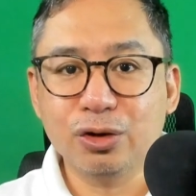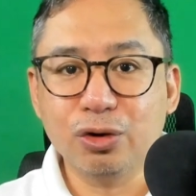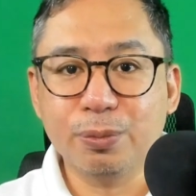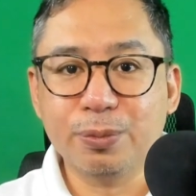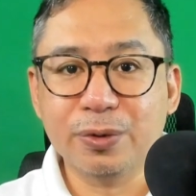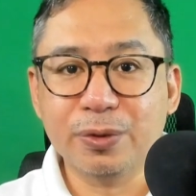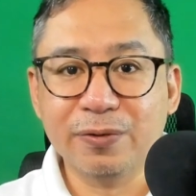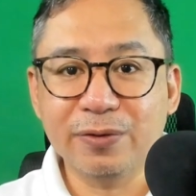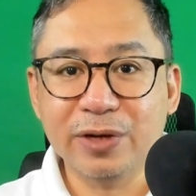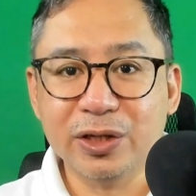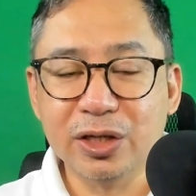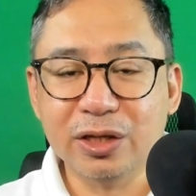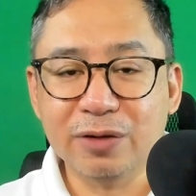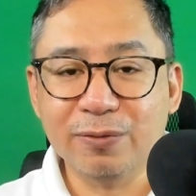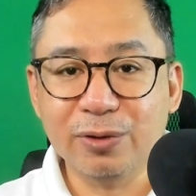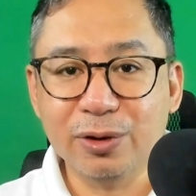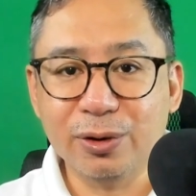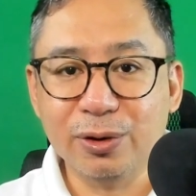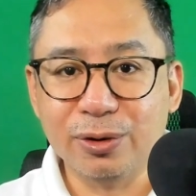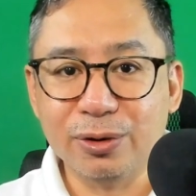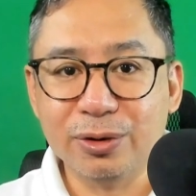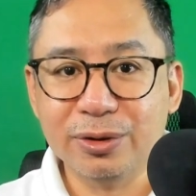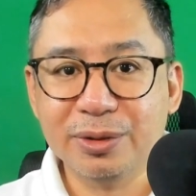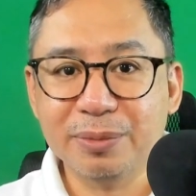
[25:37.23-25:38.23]
No provision
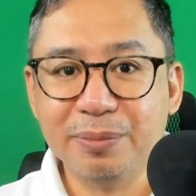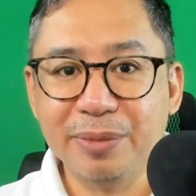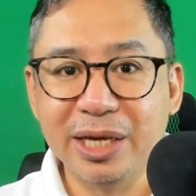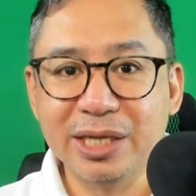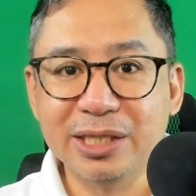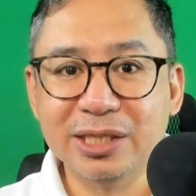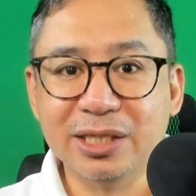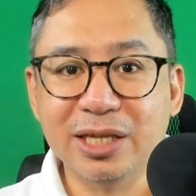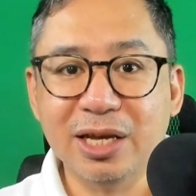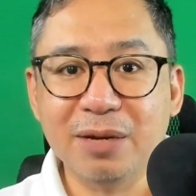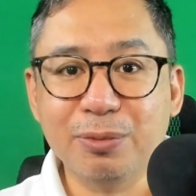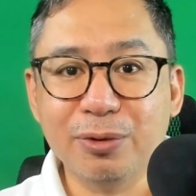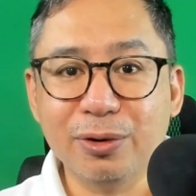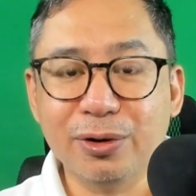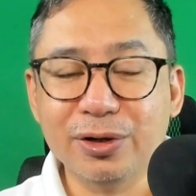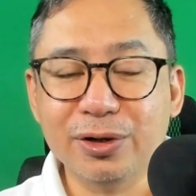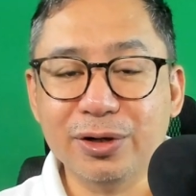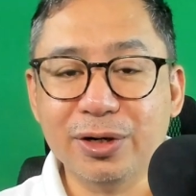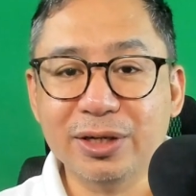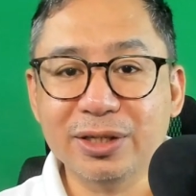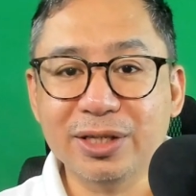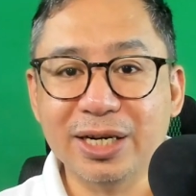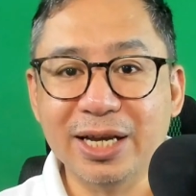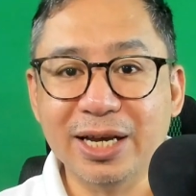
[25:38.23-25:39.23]
of law makes the
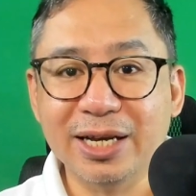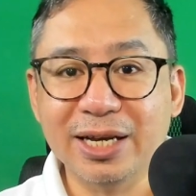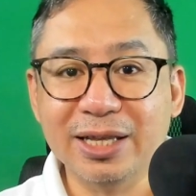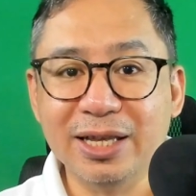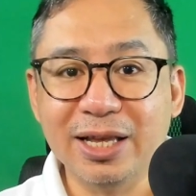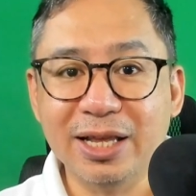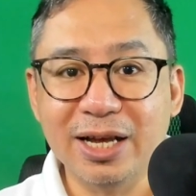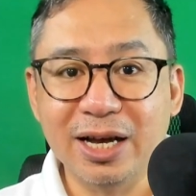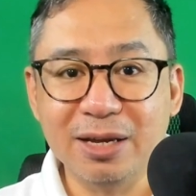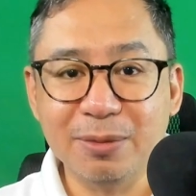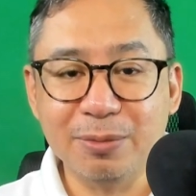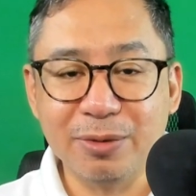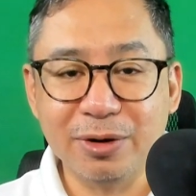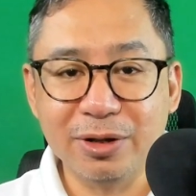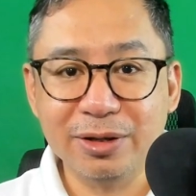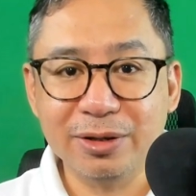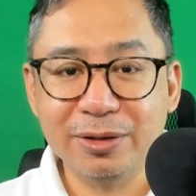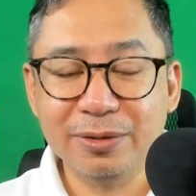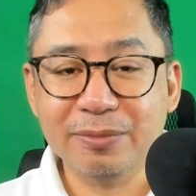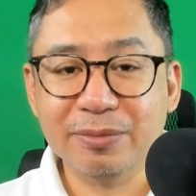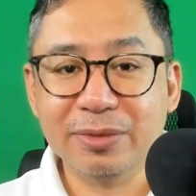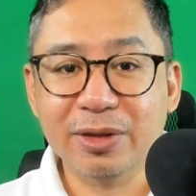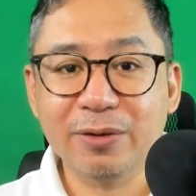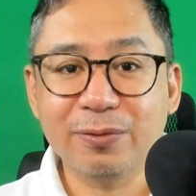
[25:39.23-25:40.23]
employer directly
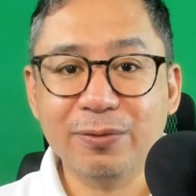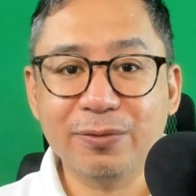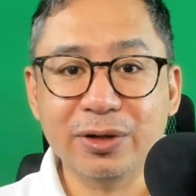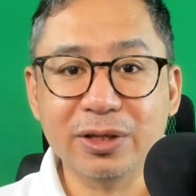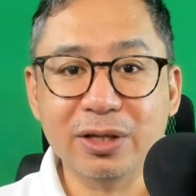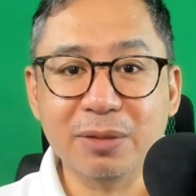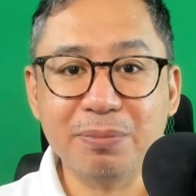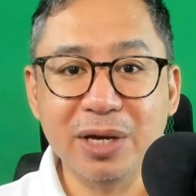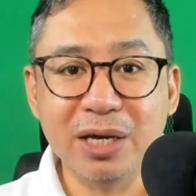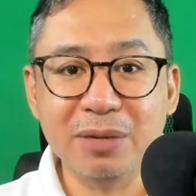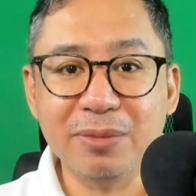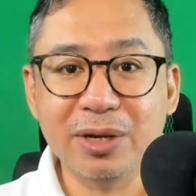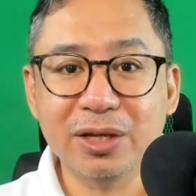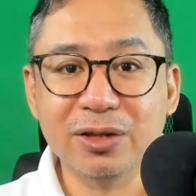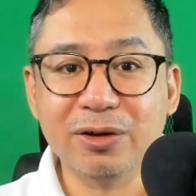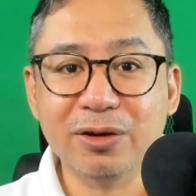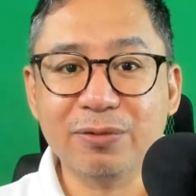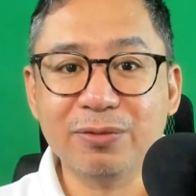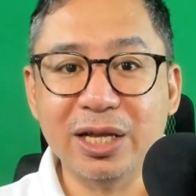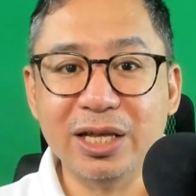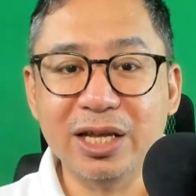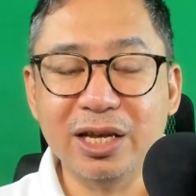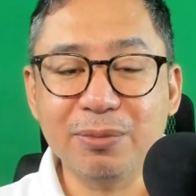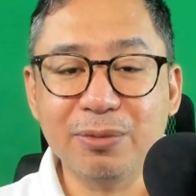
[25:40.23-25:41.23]
liable for the payment
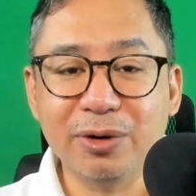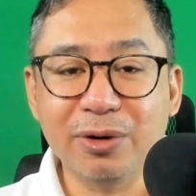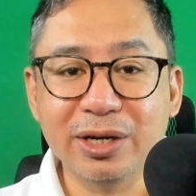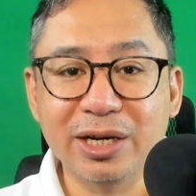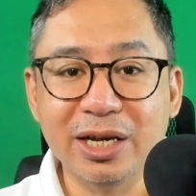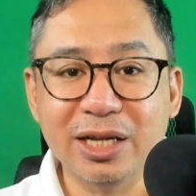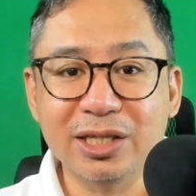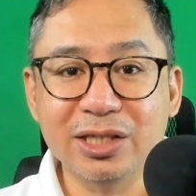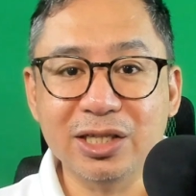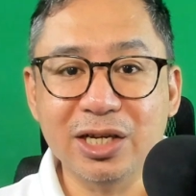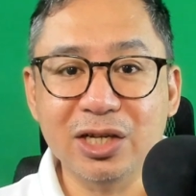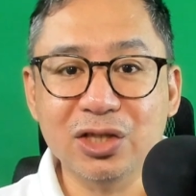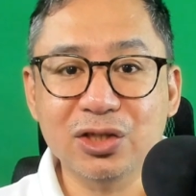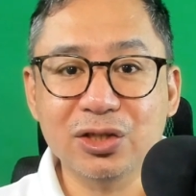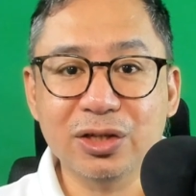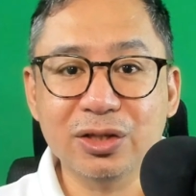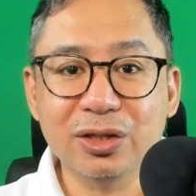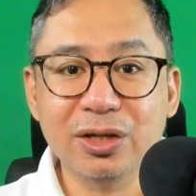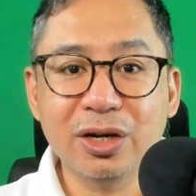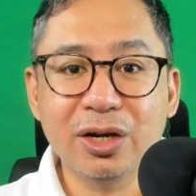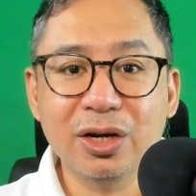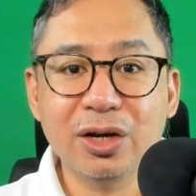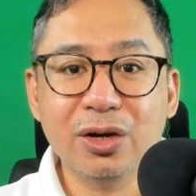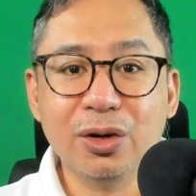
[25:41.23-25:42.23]
of the labor
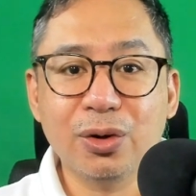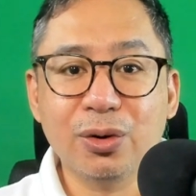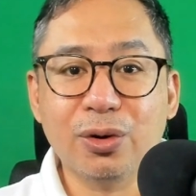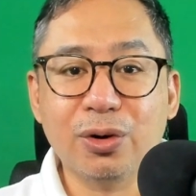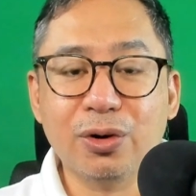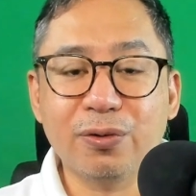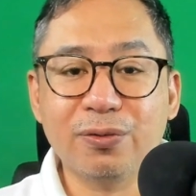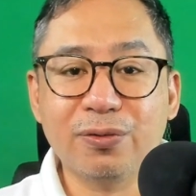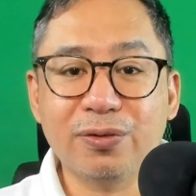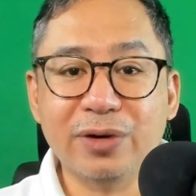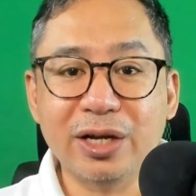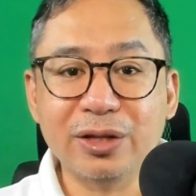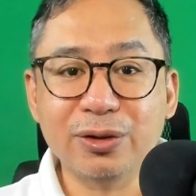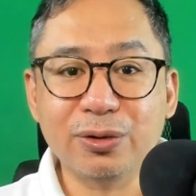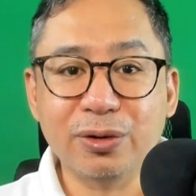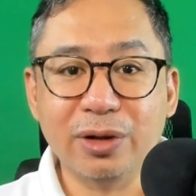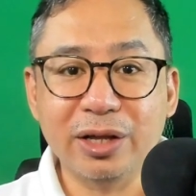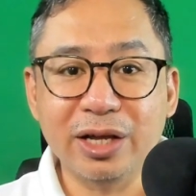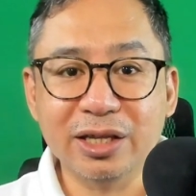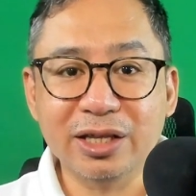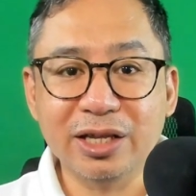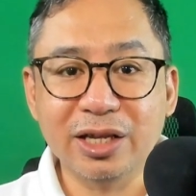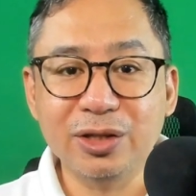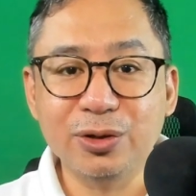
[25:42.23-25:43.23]
organization of
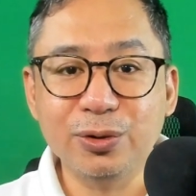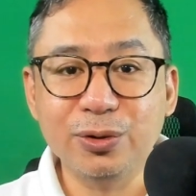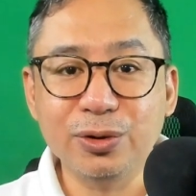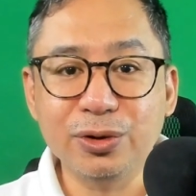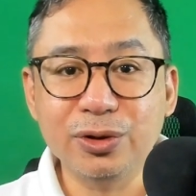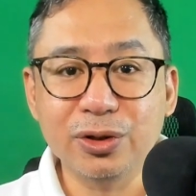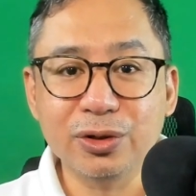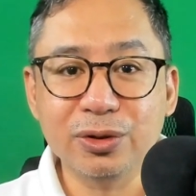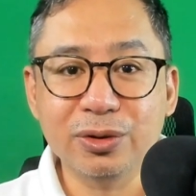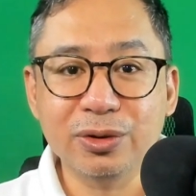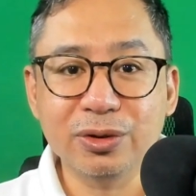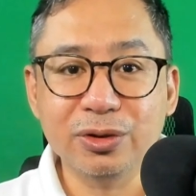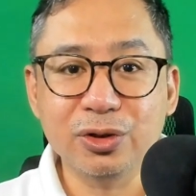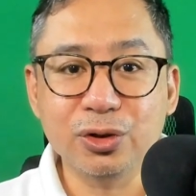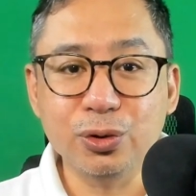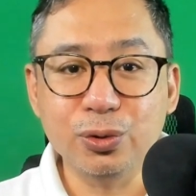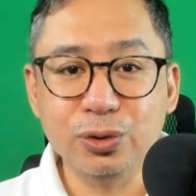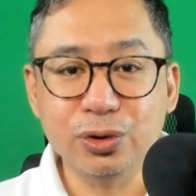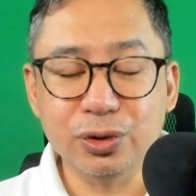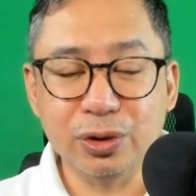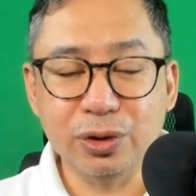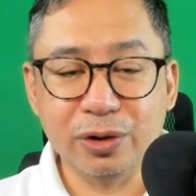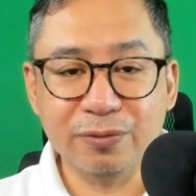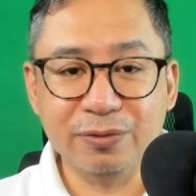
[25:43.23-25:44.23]
uncollected union
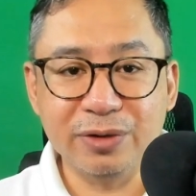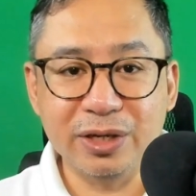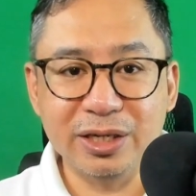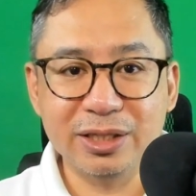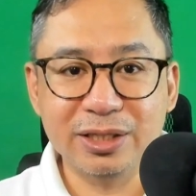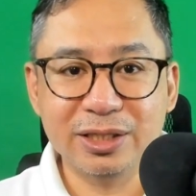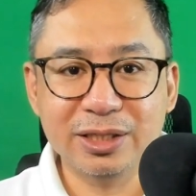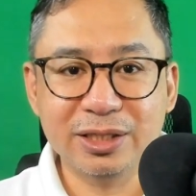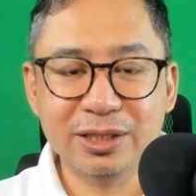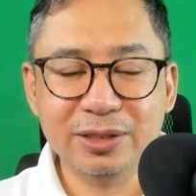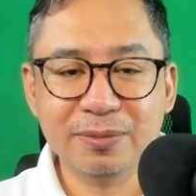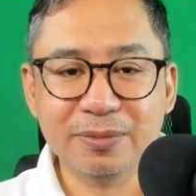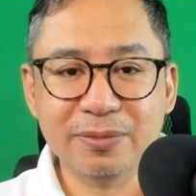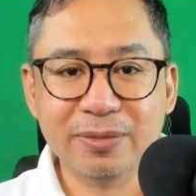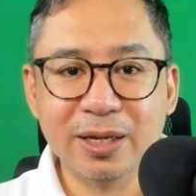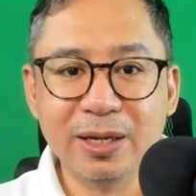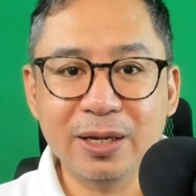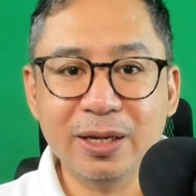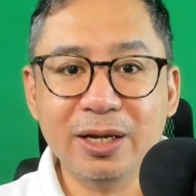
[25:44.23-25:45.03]
dues or fees.